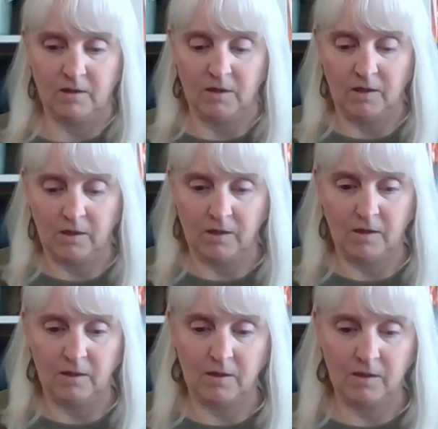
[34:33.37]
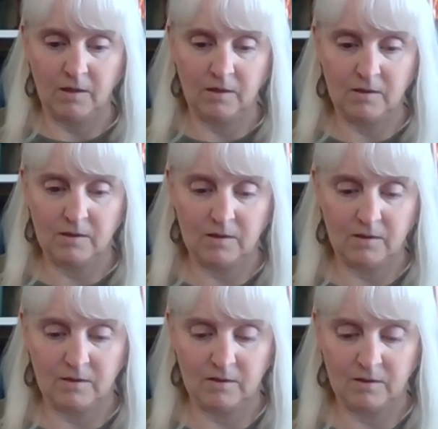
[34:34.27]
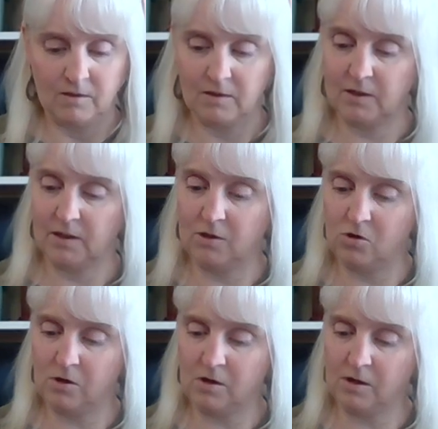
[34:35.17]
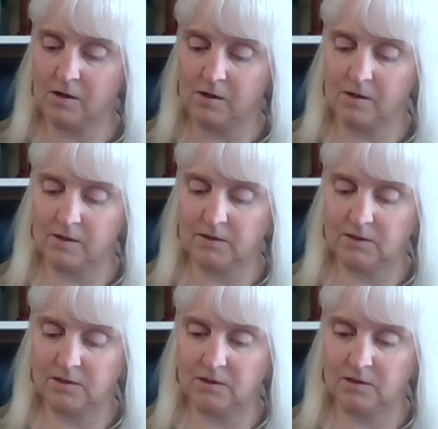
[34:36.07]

And I got,